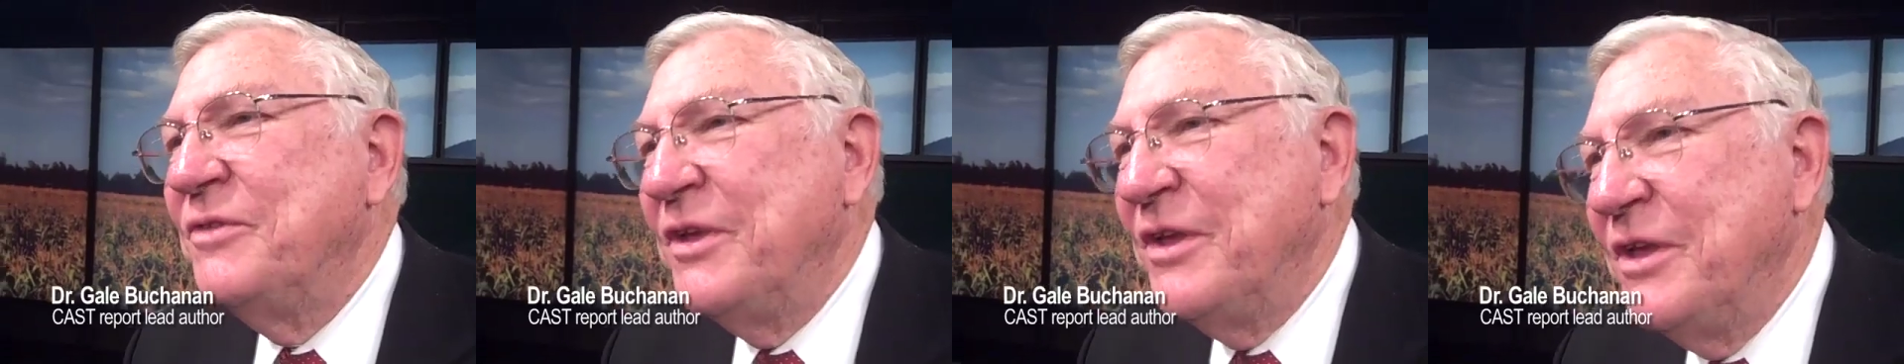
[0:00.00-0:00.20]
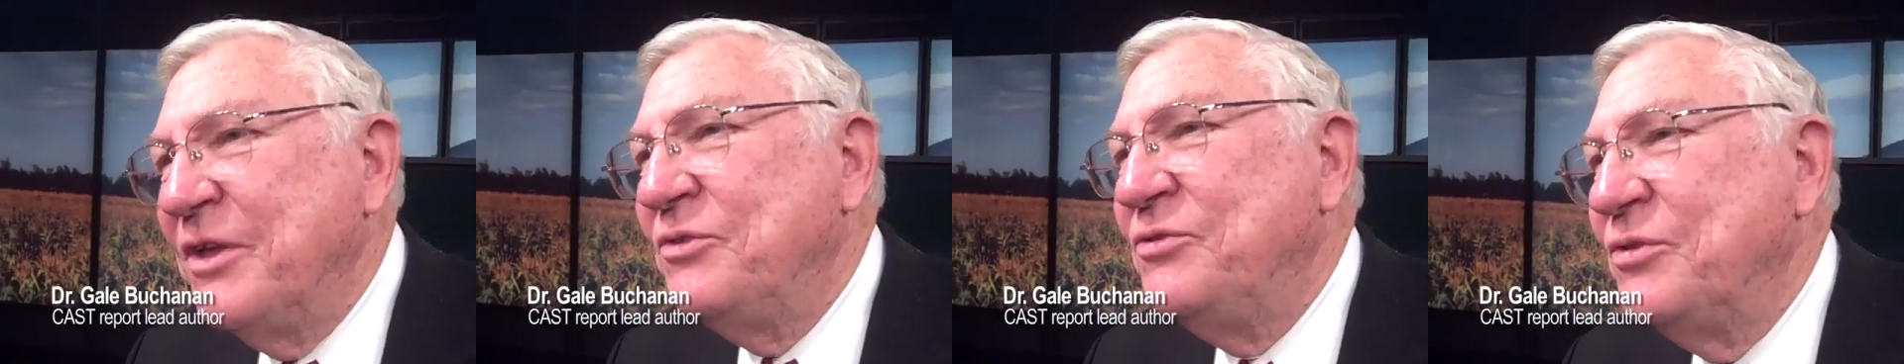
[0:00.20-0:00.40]

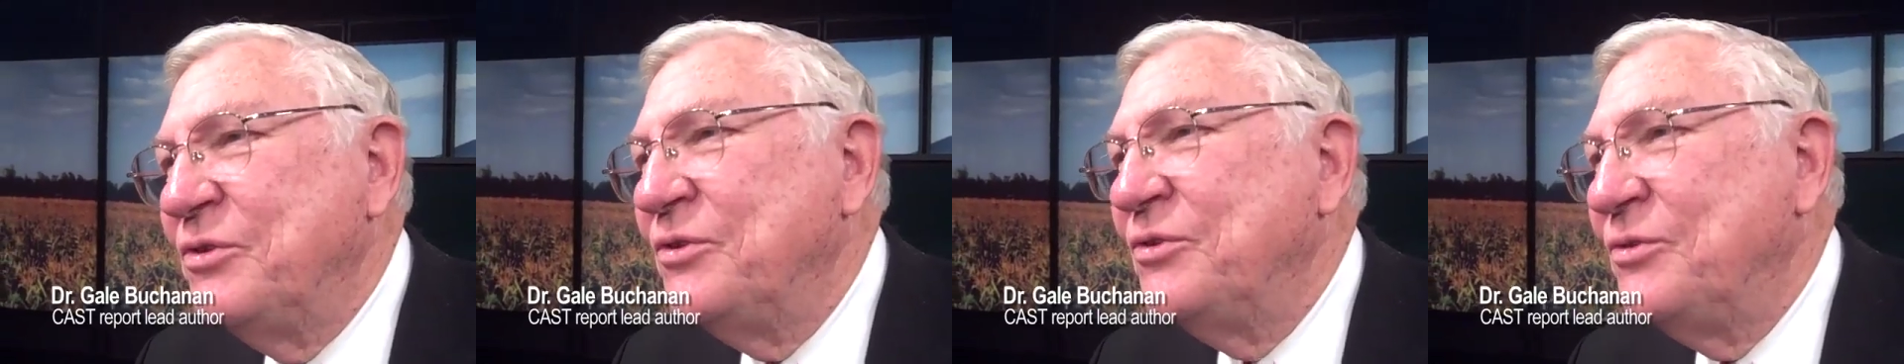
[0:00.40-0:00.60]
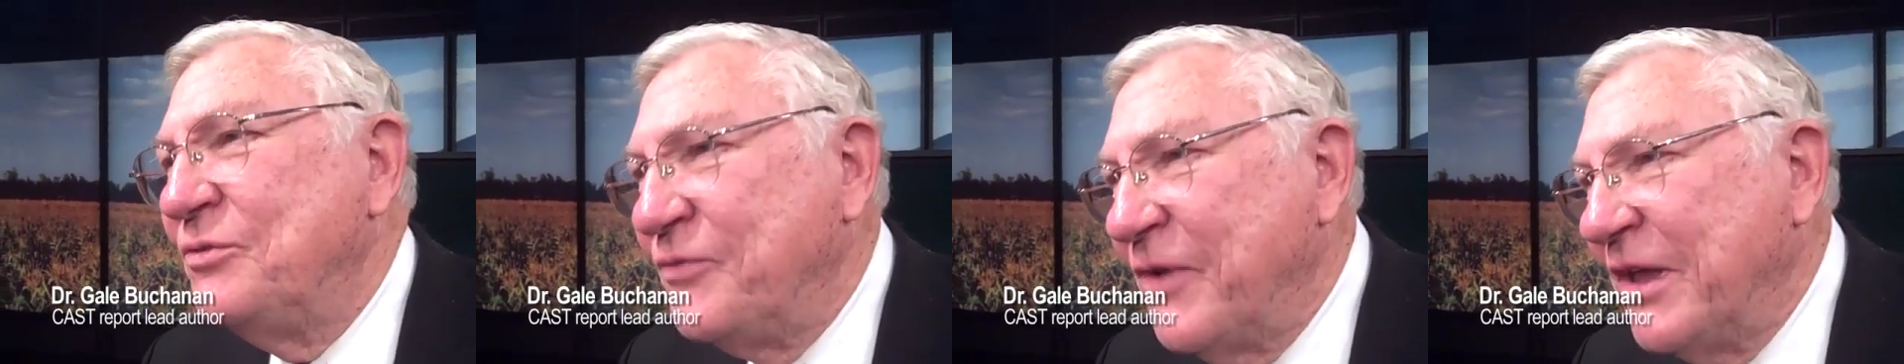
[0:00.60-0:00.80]
the
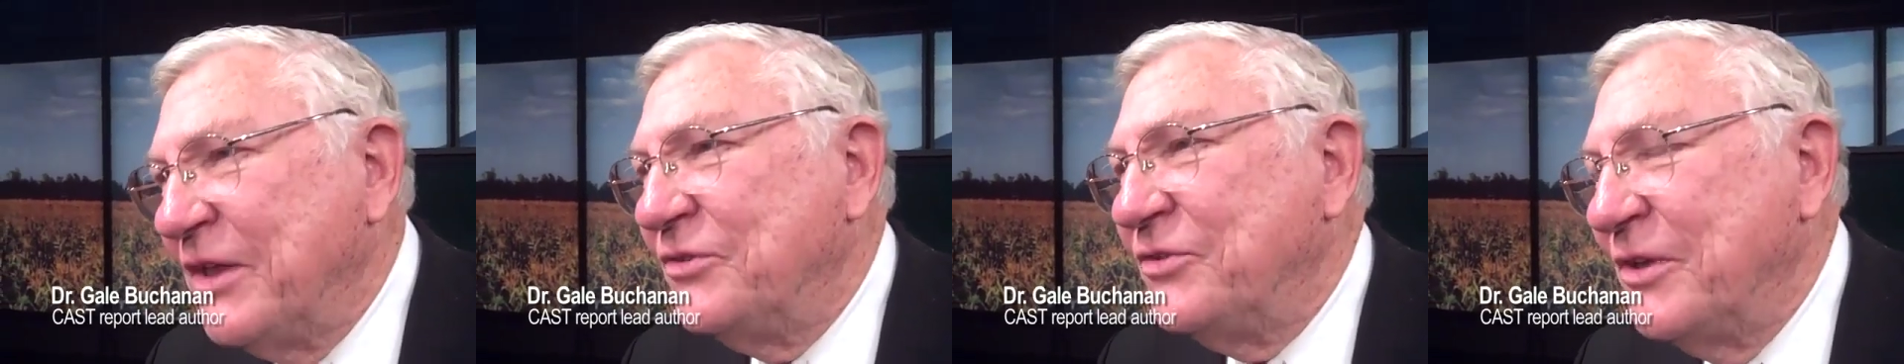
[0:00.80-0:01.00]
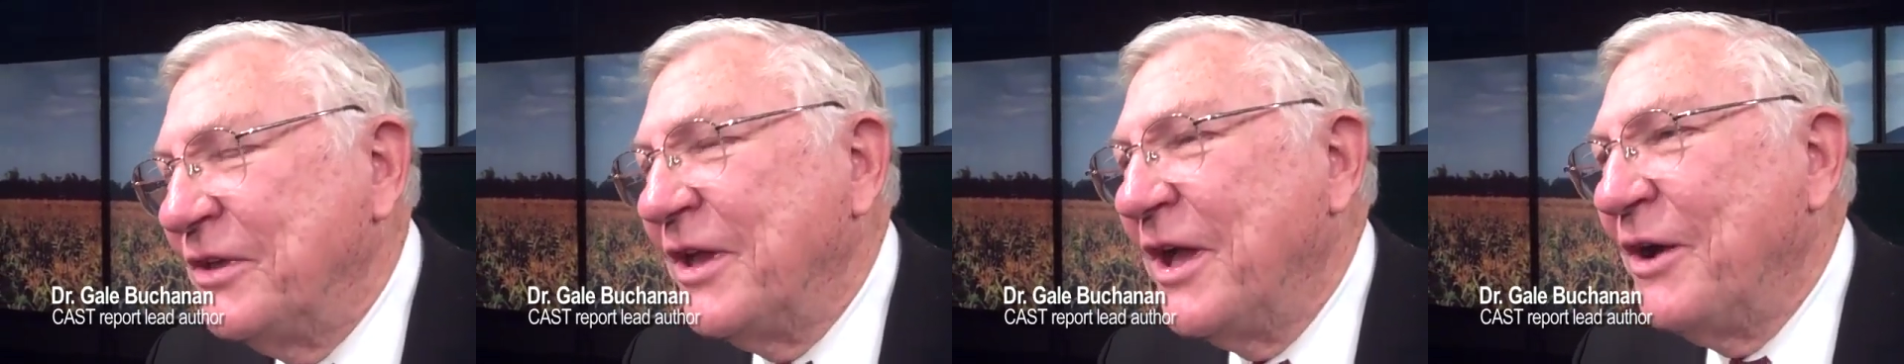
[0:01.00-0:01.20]
issues
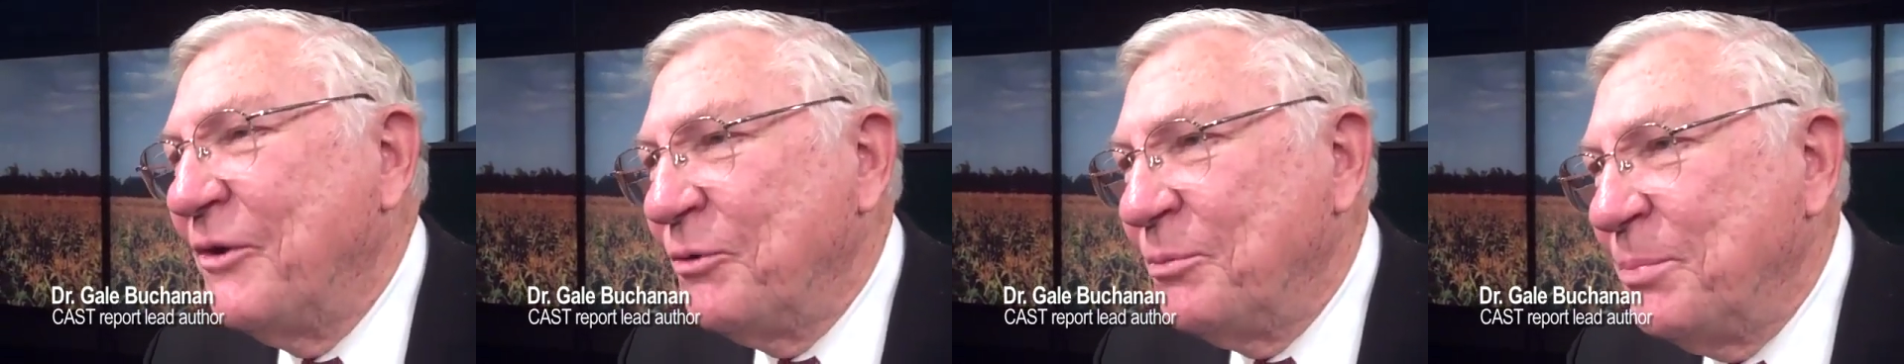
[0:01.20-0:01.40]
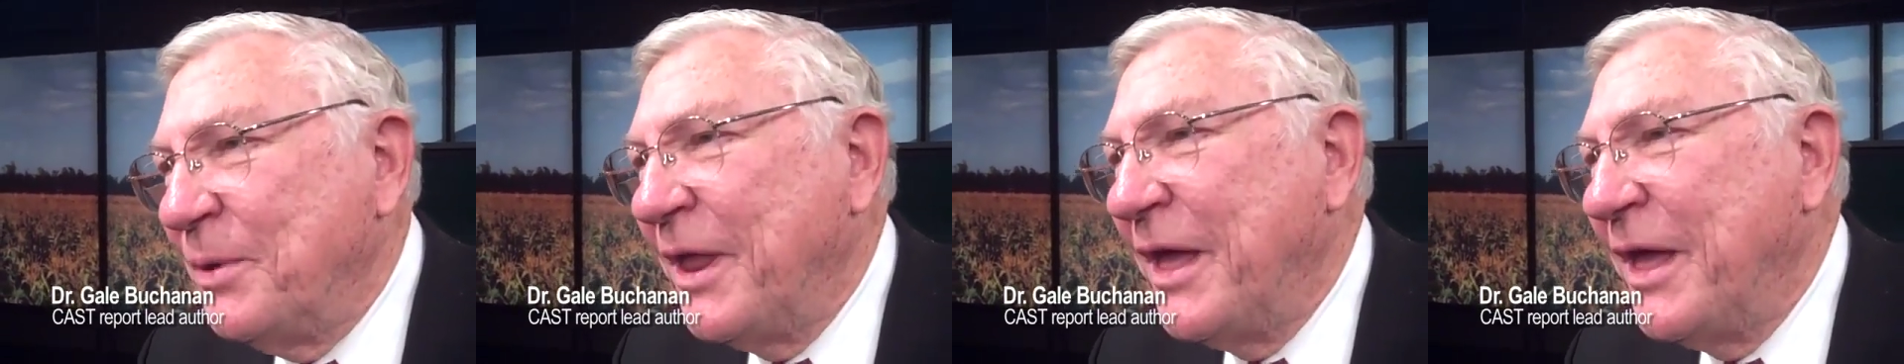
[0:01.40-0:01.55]
facing our